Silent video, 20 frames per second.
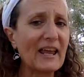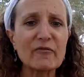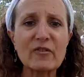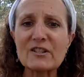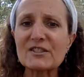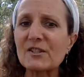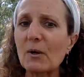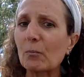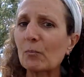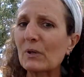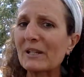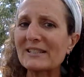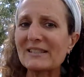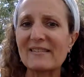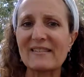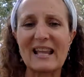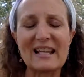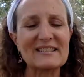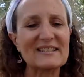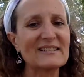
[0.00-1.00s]
for some
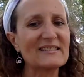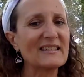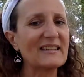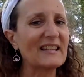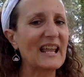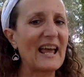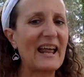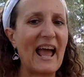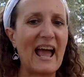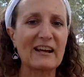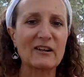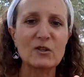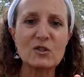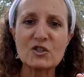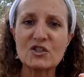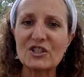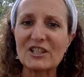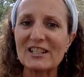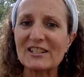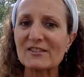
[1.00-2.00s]
reason, that
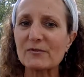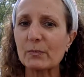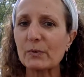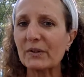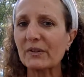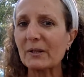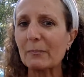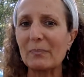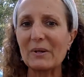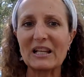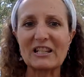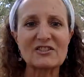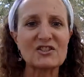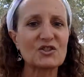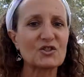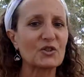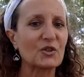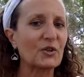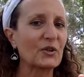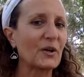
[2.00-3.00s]
energy is really being
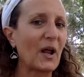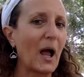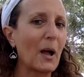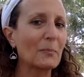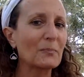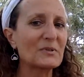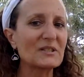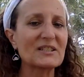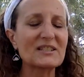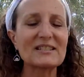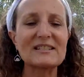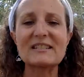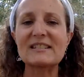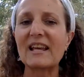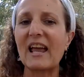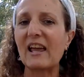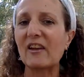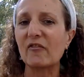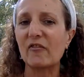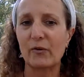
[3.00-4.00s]
stirred up
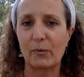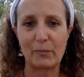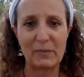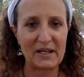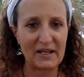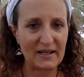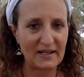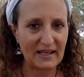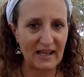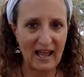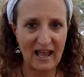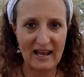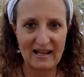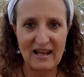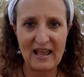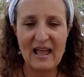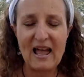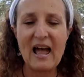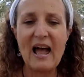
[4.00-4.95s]
today for me again.